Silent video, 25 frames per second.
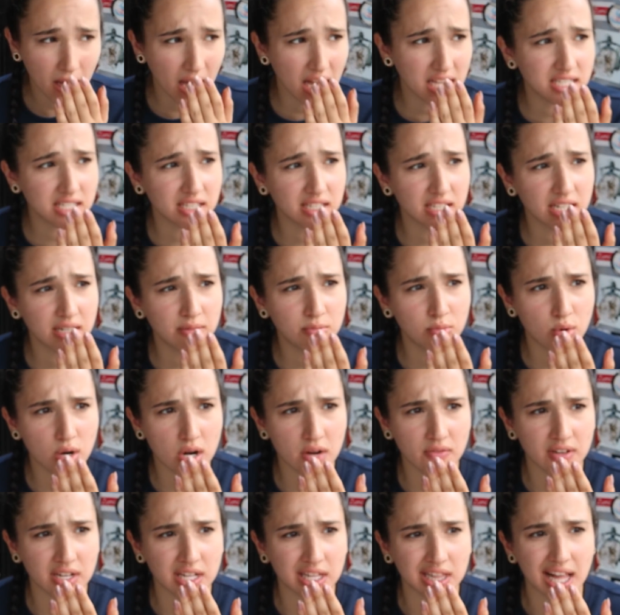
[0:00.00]
It's a little
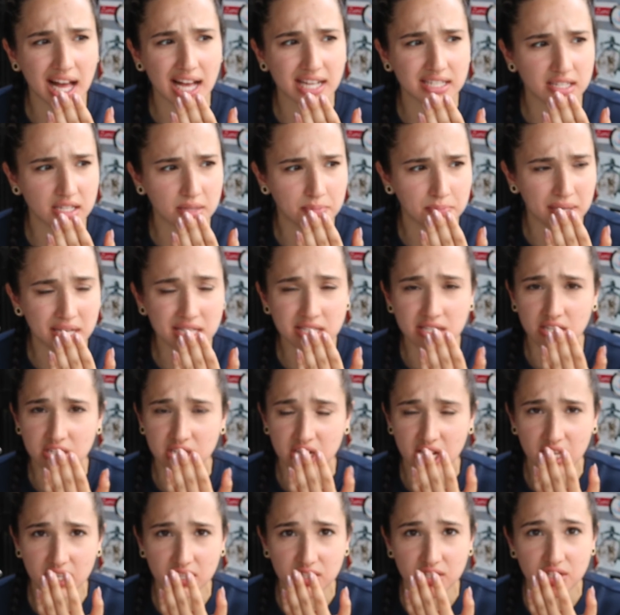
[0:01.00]
more of a classic pizza
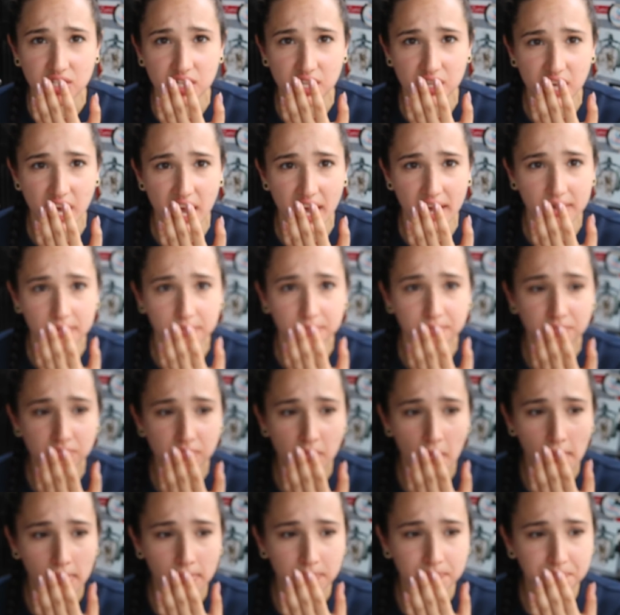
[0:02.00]
taste than
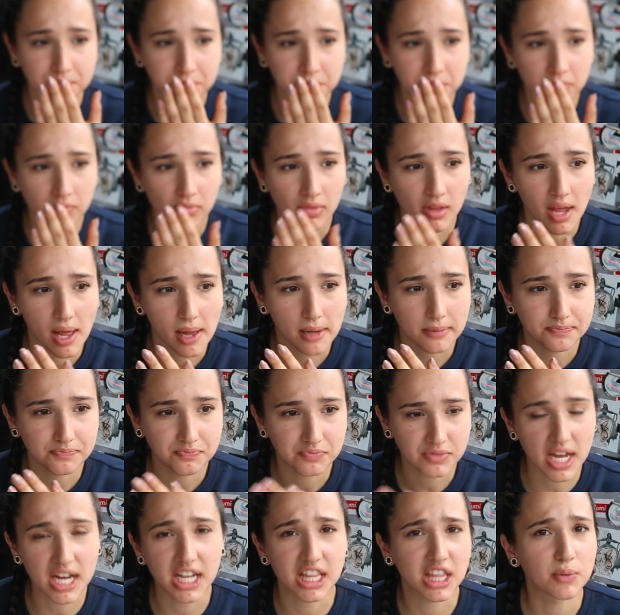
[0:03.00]

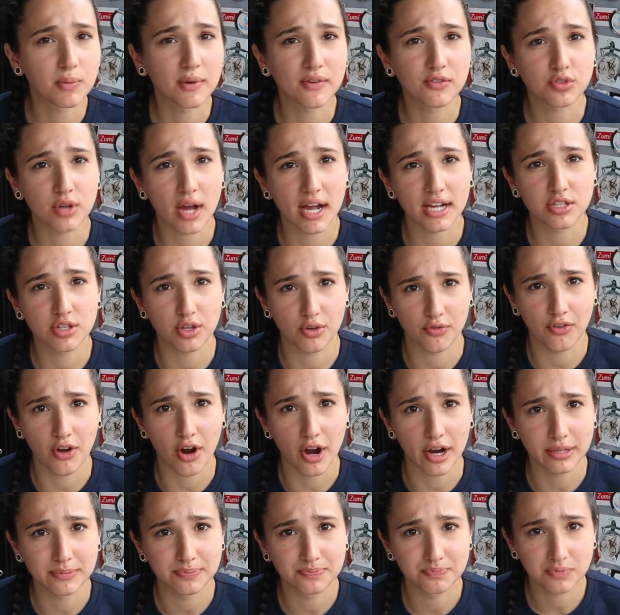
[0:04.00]
anything we've tried so
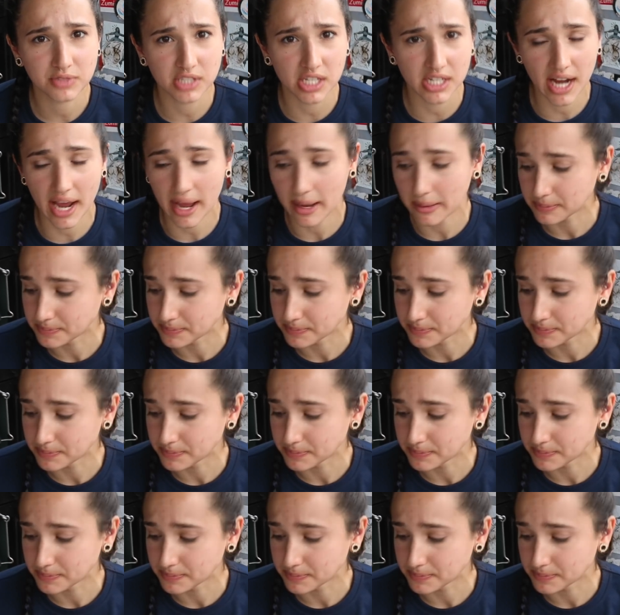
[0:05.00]
far today.